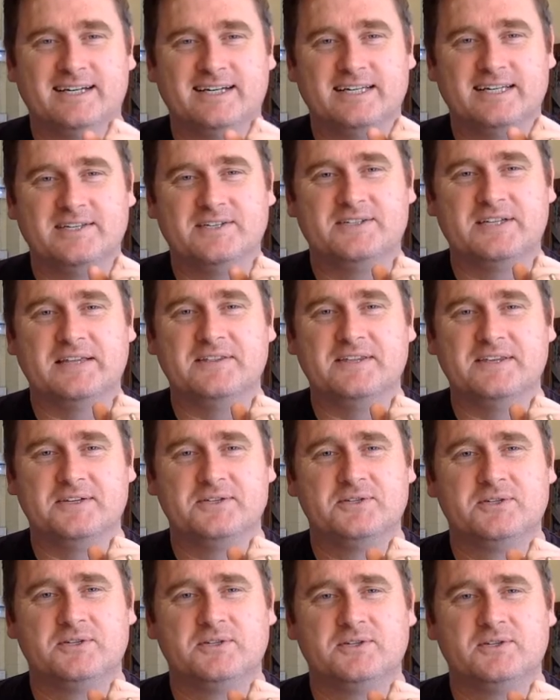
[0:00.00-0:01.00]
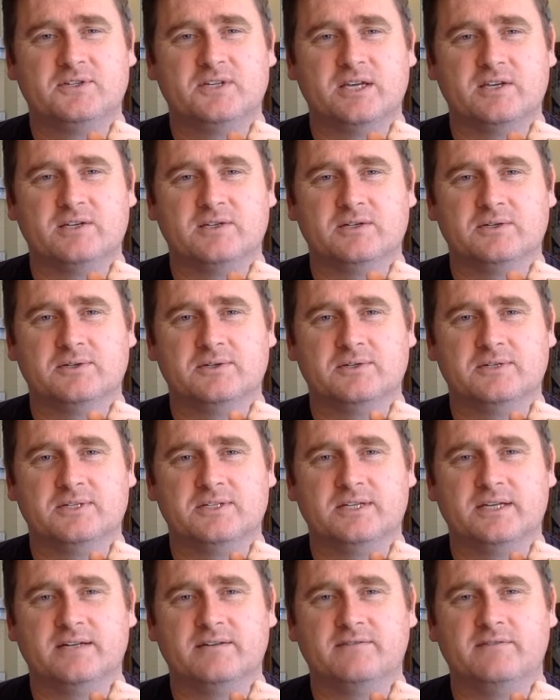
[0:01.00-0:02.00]
He said this, C.S. Lewis, he
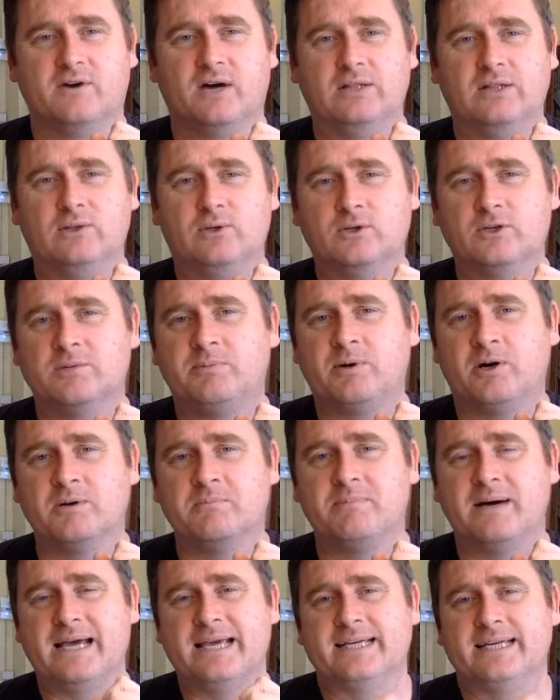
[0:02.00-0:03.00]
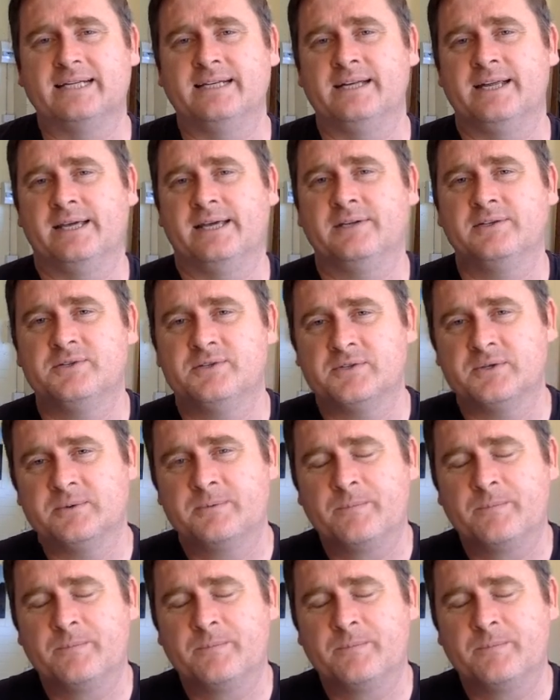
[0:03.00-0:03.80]
said, "If I look upon bacon and eggs